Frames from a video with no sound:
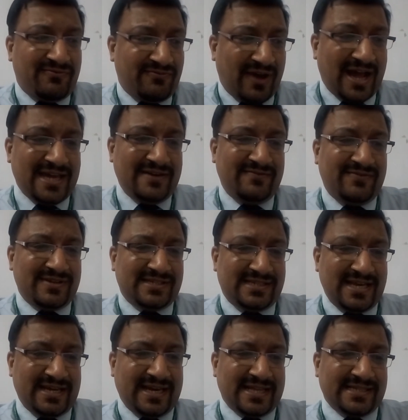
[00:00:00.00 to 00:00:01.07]
5
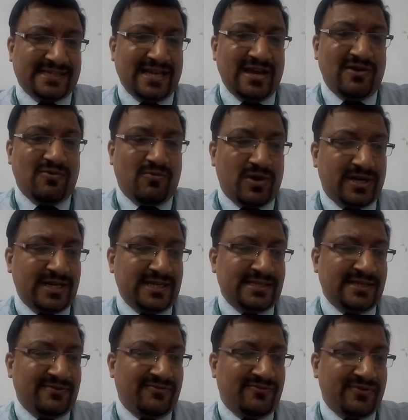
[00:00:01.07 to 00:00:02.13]
seconds. What
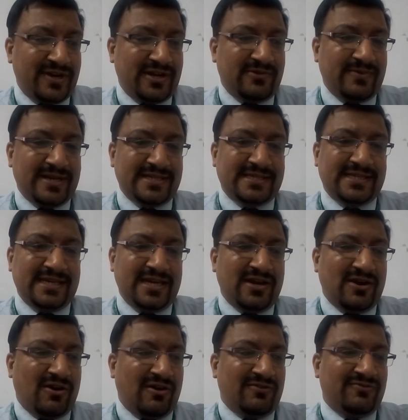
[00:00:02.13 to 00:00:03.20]
is the
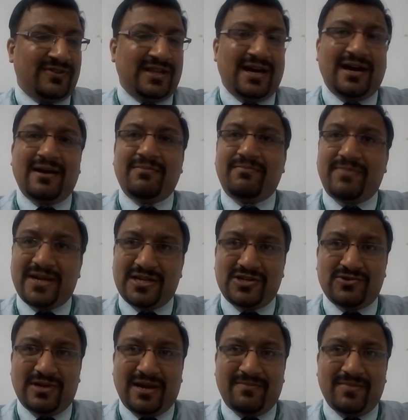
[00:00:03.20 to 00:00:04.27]
frequency of the
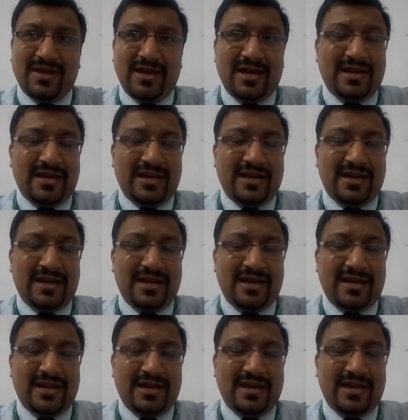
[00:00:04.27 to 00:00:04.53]
pendulum?